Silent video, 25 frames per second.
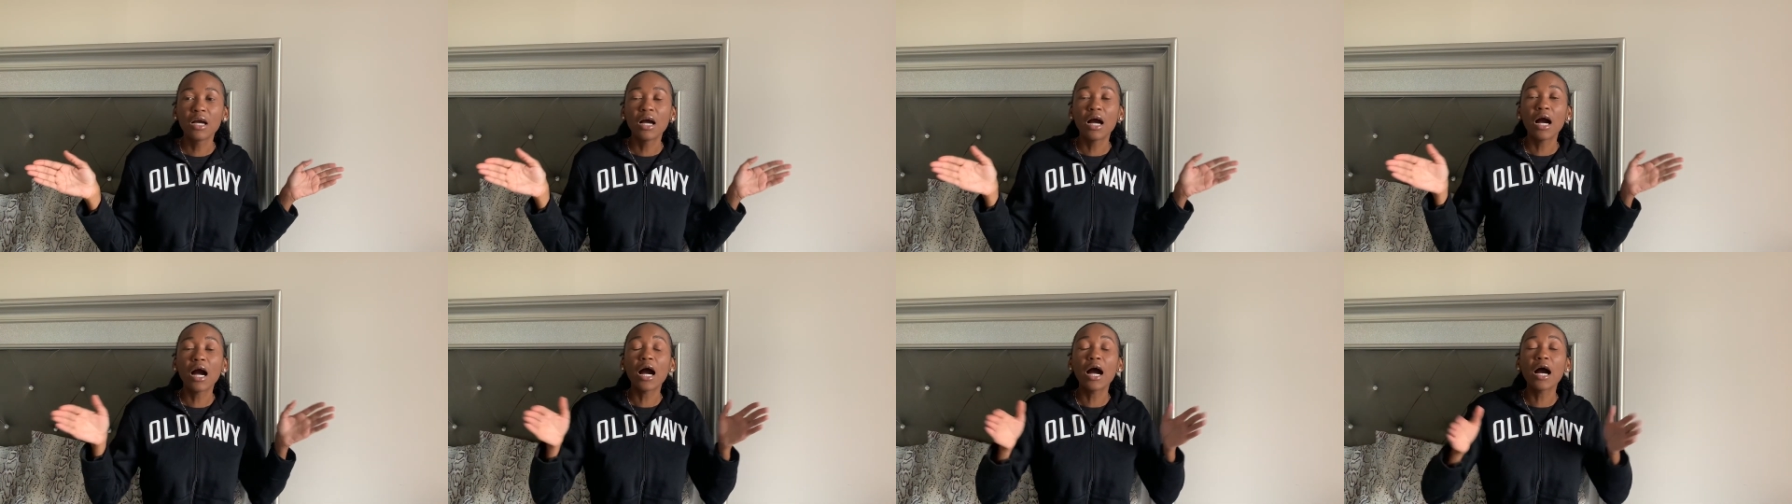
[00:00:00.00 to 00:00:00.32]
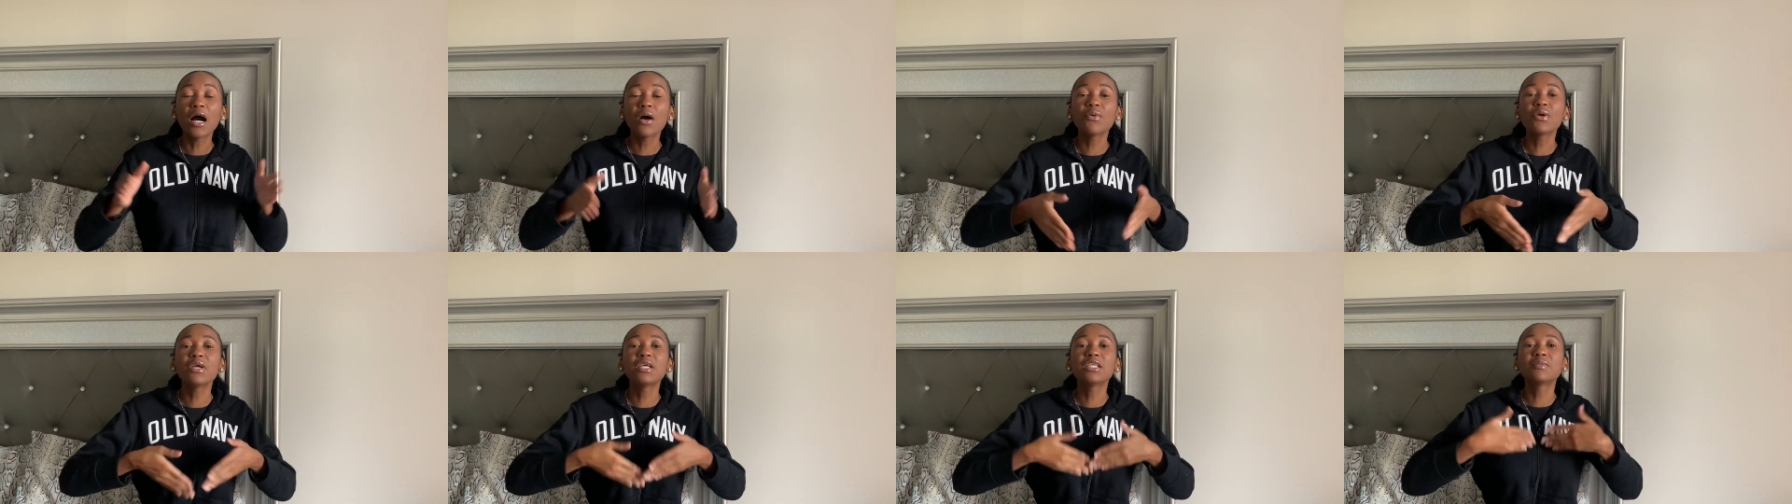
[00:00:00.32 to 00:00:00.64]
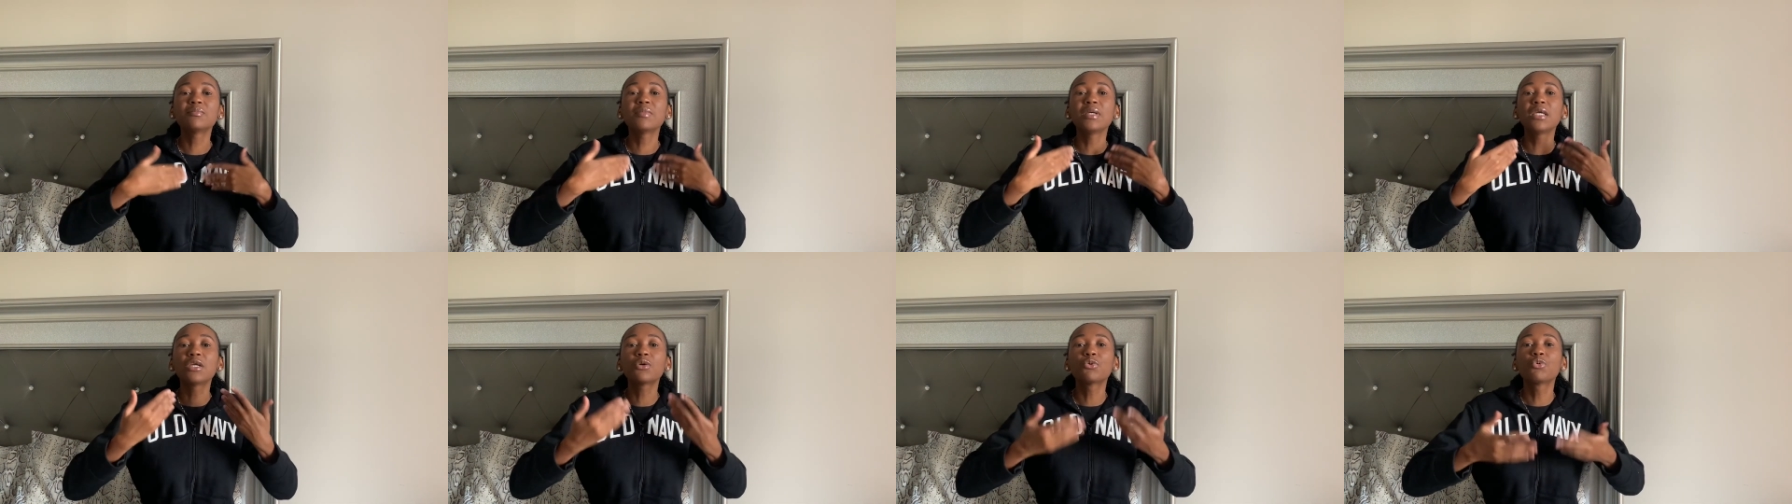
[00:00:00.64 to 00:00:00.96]
always
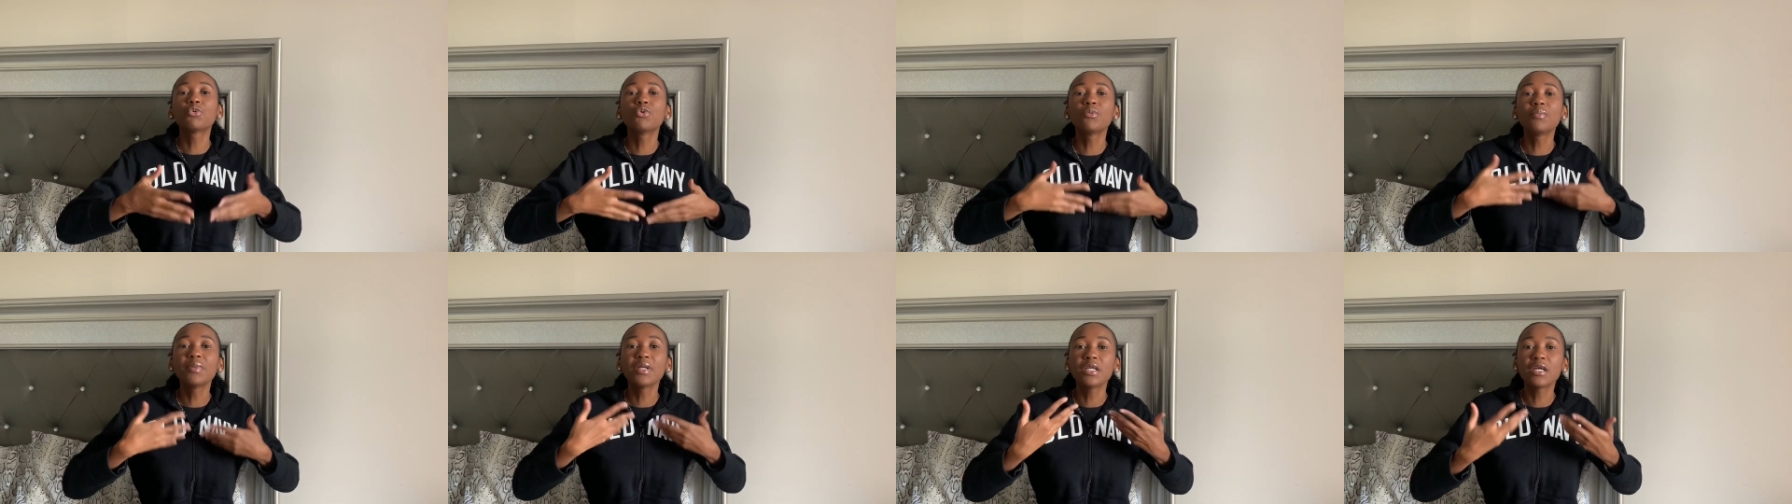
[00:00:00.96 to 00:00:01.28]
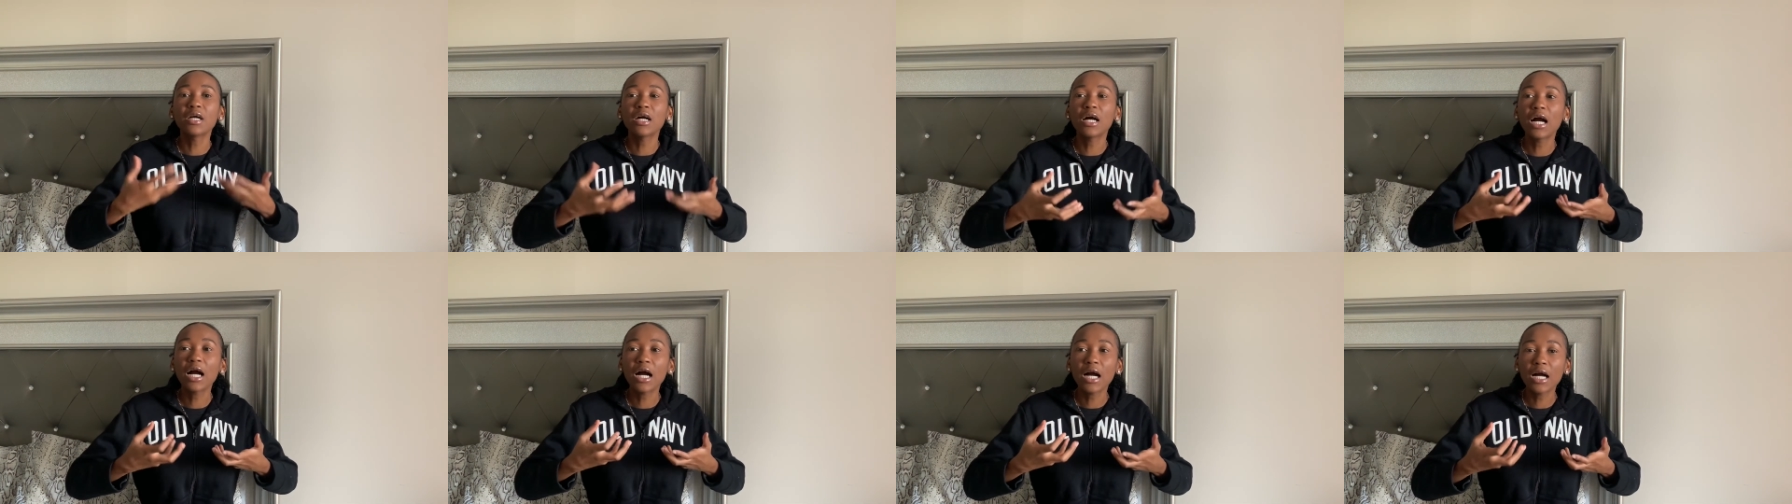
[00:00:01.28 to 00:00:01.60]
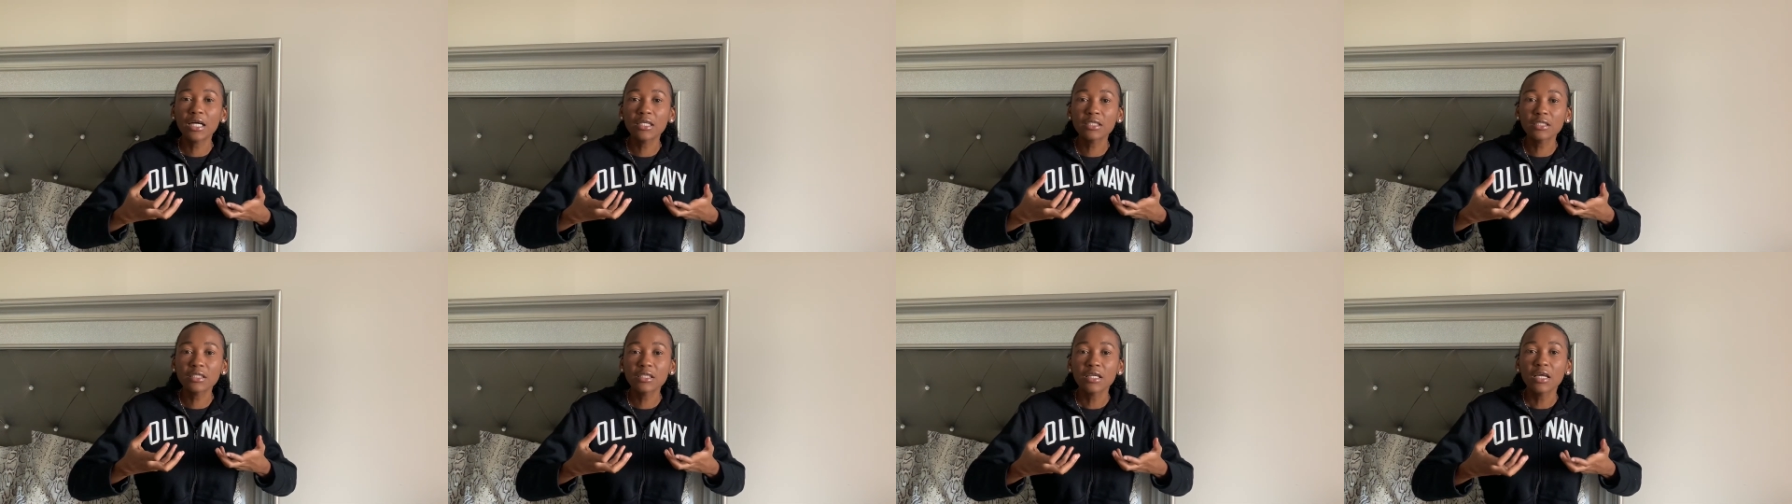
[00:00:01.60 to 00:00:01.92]
make room in your
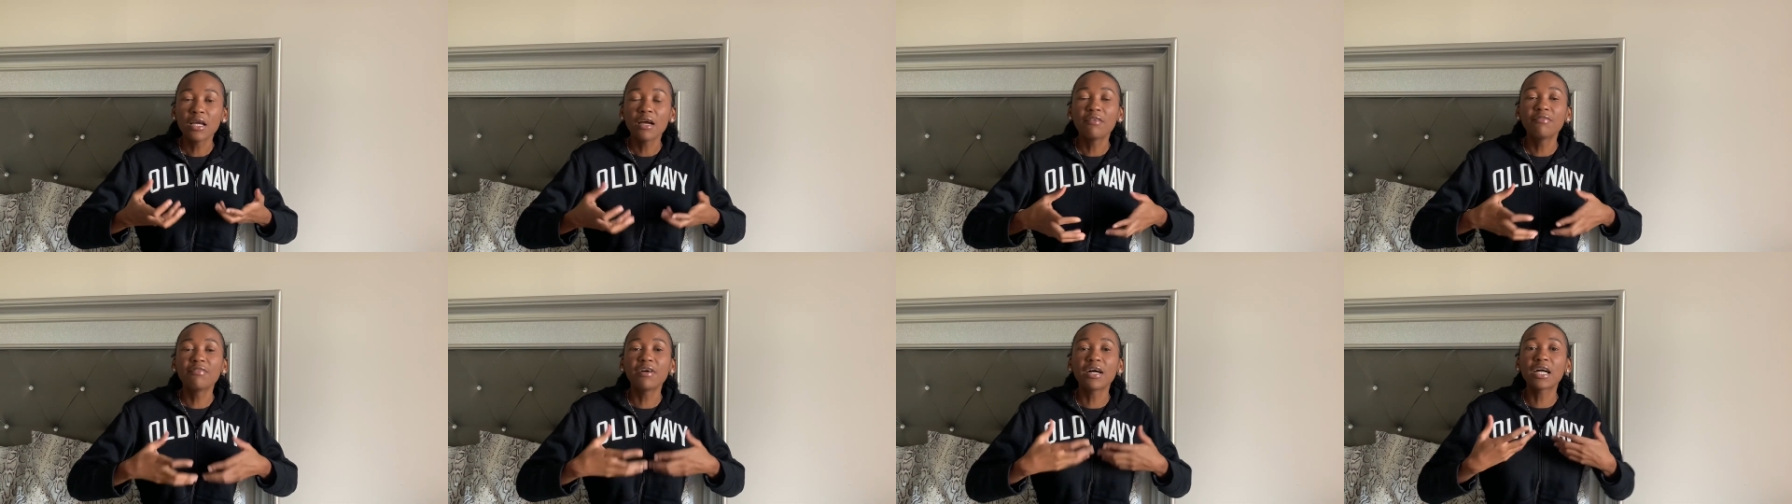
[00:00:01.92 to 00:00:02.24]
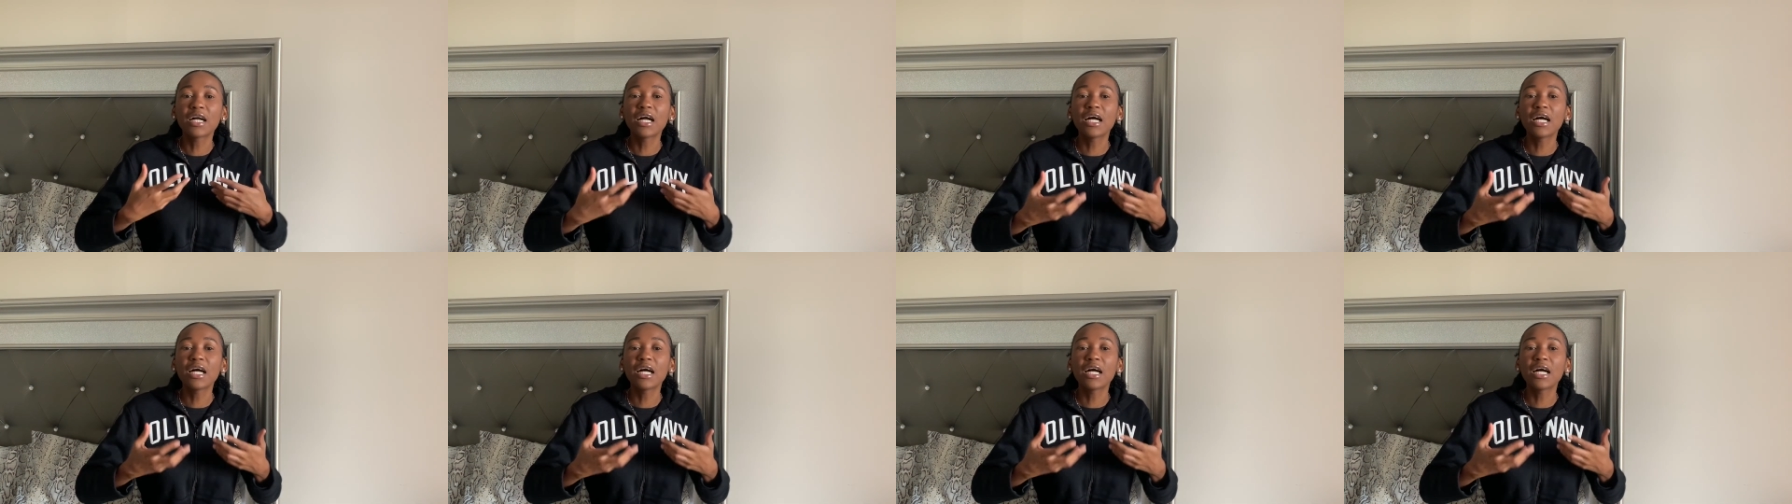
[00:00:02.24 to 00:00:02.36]
heart for